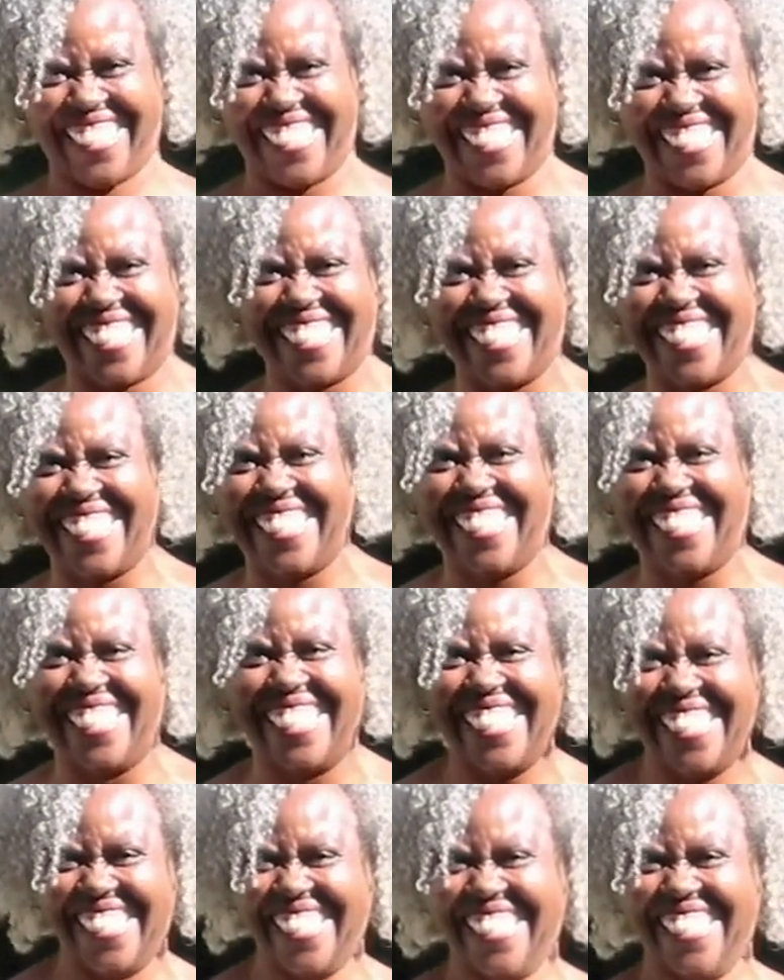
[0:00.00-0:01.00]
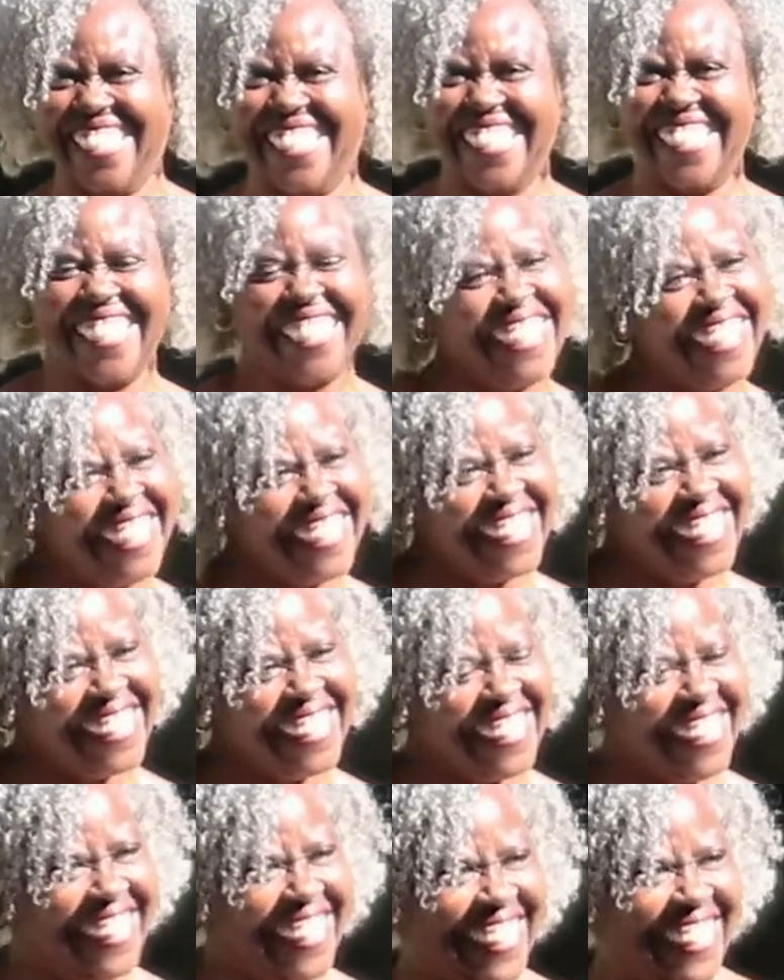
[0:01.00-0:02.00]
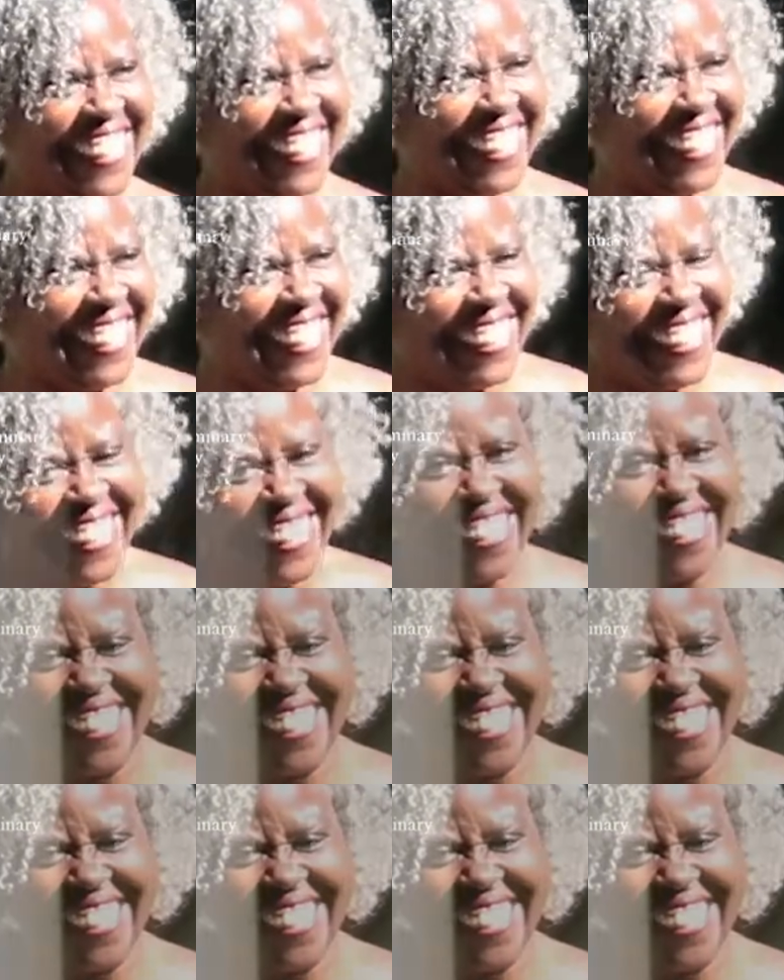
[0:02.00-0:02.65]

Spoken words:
who I am. I'm